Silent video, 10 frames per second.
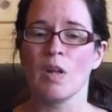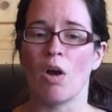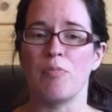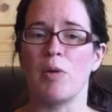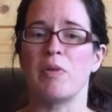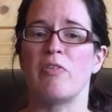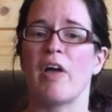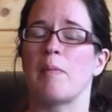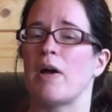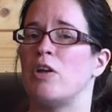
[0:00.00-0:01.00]
I'll probably
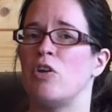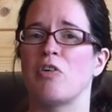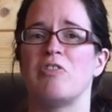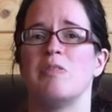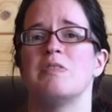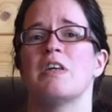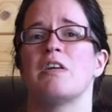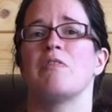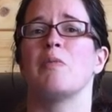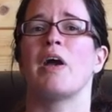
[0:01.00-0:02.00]
say about
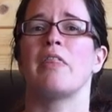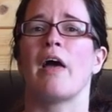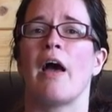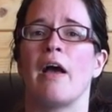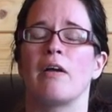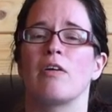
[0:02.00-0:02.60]
90% of the way there,